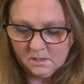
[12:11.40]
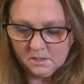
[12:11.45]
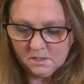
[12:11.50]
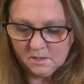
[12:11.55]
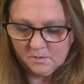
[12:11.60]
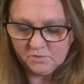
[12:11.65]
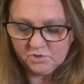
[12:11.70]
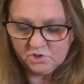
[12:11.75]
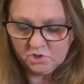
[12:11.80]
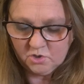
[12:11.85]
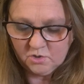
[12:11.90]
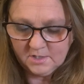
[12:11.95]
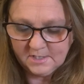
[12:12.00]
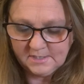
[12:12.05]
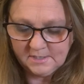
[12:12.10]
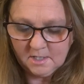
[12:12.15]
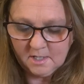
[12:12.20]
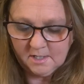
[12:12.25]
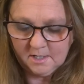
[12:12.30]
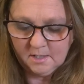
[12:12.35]
I'm sure it's
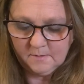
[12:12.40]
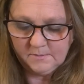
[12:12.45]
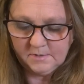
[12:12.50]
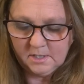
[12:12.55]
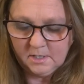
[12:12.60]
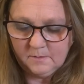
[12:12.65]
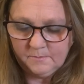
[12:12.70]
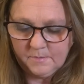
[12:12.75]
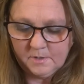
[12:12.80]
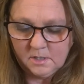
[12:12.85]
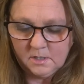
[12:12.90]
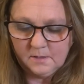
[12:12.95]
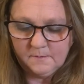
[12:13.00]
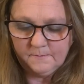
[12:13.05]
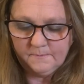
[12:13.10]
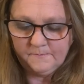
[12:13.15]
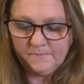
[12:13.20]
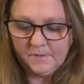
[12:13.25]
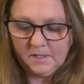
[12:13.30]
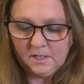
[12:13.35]
not empty, but
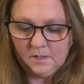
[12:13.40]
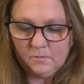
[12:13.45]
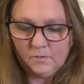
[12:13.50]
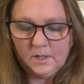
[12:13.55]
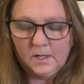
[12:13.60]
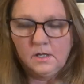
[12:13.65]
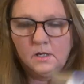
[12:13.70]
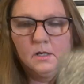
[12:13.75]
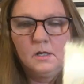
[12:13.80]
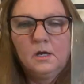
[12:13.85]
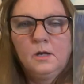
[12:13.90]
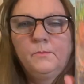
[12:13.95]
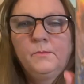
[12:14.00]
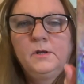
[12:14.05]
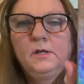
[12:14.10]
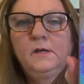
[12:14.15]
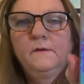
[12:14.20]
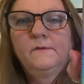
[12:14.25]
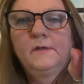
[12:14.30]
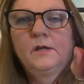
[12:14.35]
anyway, I'm going
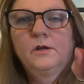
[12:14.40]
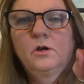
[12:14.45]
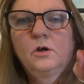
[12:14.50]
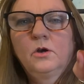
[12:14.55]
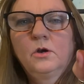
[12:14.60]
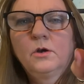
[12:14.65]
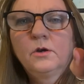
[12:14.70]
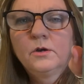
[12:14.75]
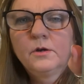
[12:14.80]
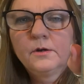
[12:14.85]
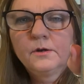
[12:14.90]
to give that to her.